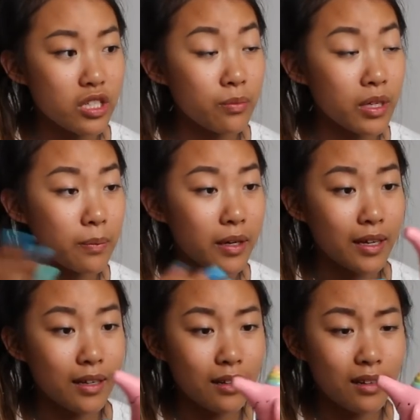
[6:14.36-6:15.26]
just me,
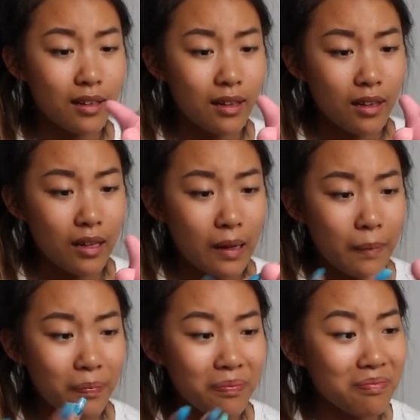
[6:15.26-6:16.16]
but
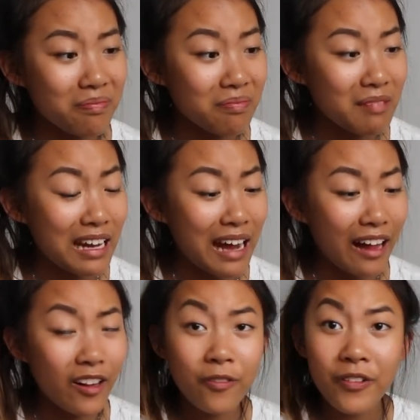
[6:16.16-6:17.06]
an
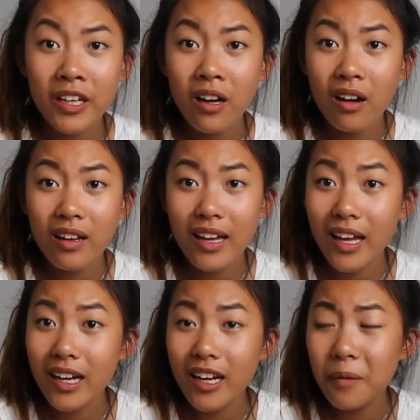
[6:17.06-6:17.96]
elephant
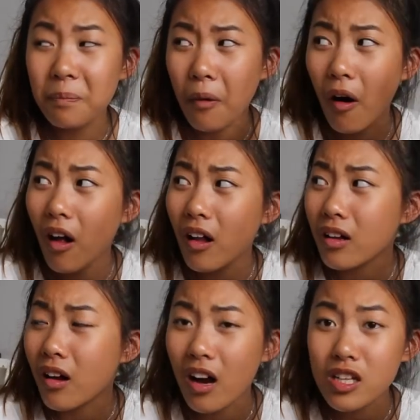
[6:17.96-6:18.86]
in a
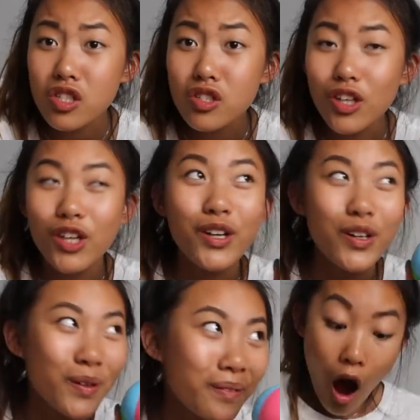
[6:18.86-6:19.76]
ball costume.
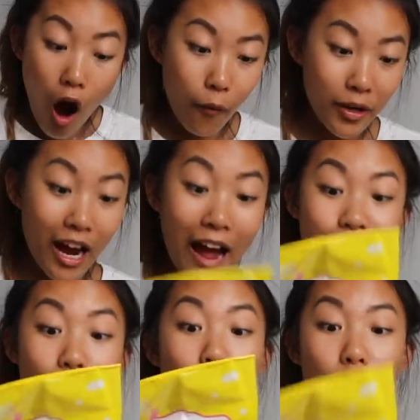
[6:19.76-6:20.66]

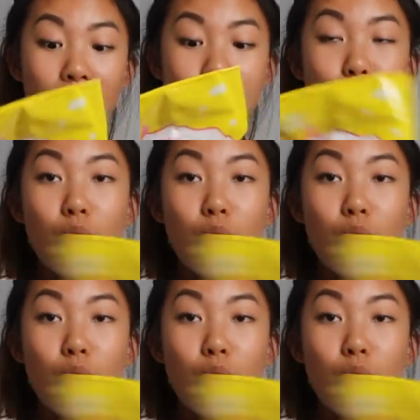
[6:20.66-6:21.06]
Always